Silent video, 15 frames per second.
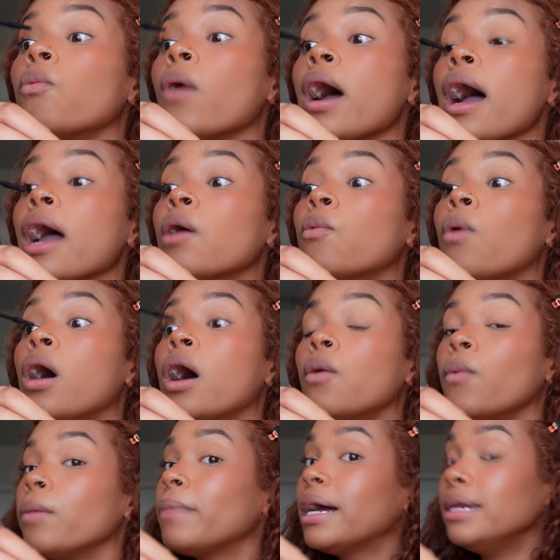what I want,
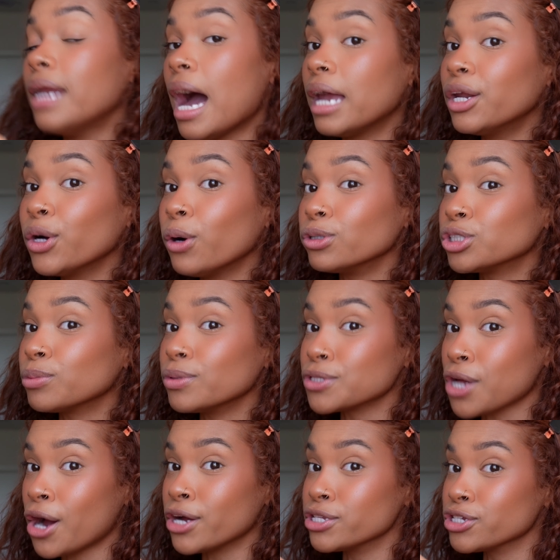what my
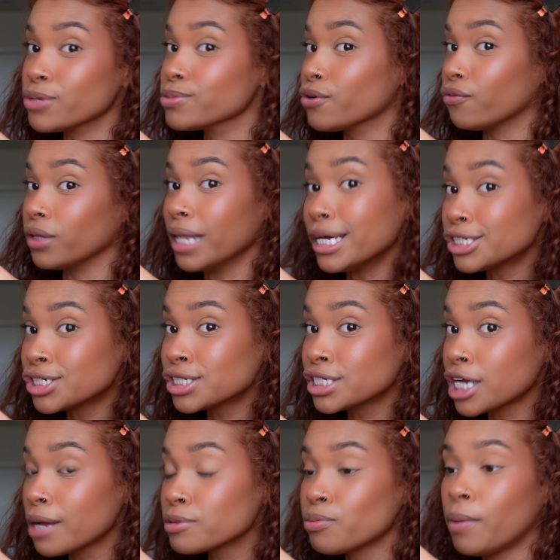non-negotiables are in terms of
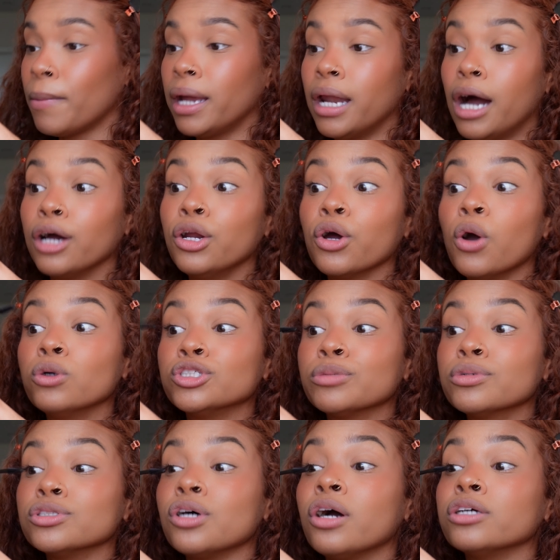relationships, what my
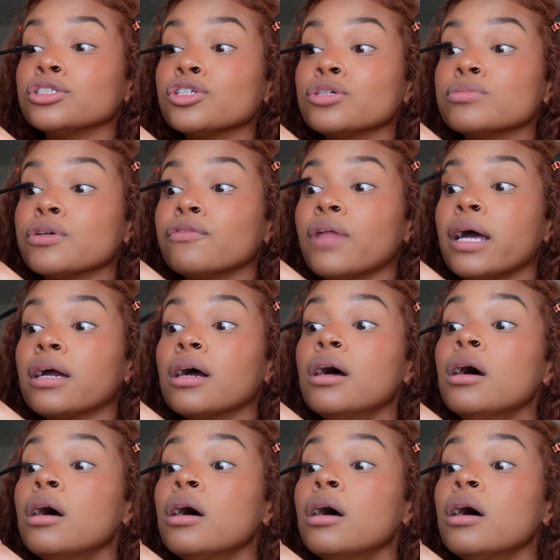non-negotiables are in terms of like